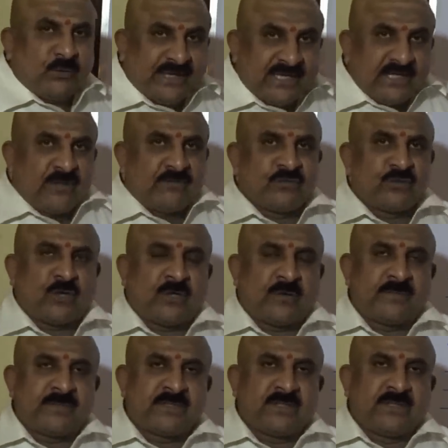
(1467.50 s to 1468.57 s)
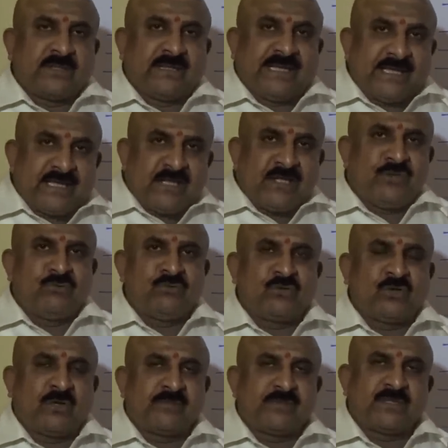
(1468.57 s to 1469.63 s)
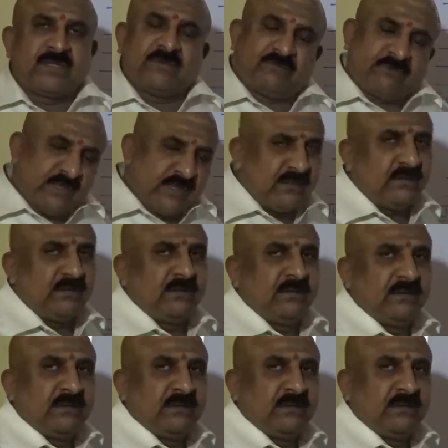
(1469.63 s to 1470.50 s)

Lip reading: Quitting of jobs, getting new jobs, fine.